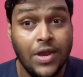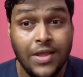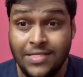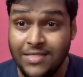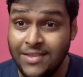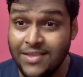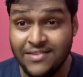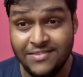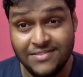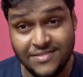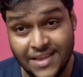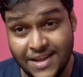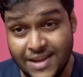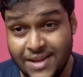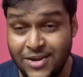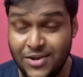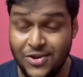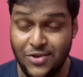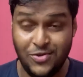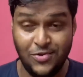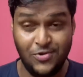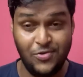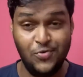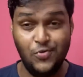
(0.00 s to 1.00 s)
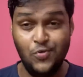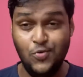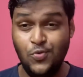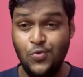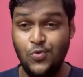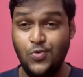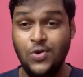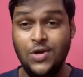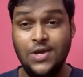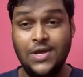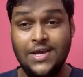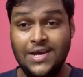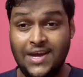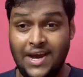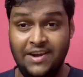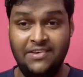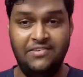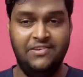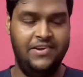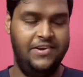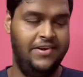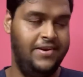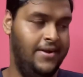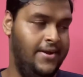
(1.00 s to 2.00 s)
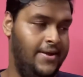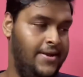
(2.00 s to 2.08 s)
they sell 200?